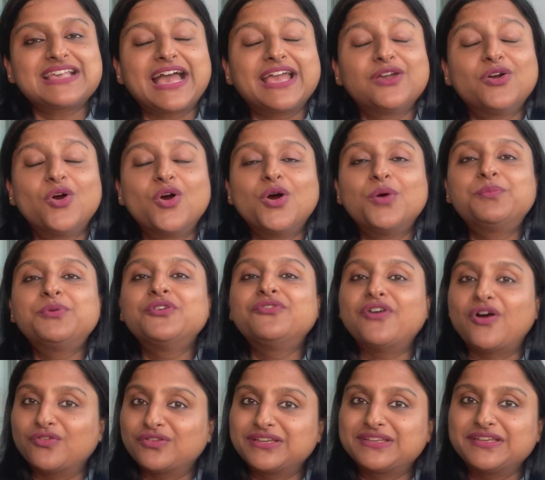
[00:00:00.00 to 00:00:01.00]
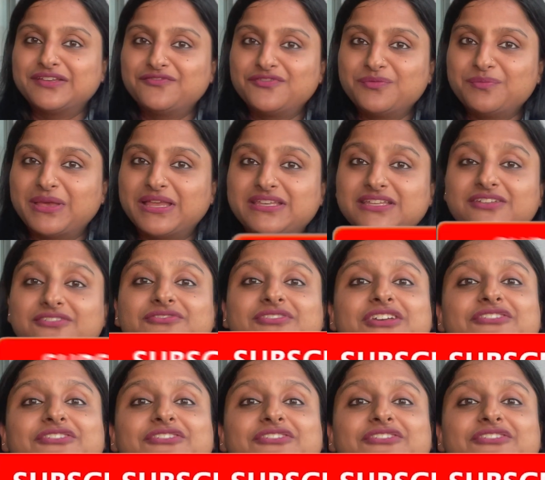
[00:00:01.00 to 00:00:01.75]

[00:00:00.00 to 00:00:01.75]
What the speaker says: I hope you found it informative.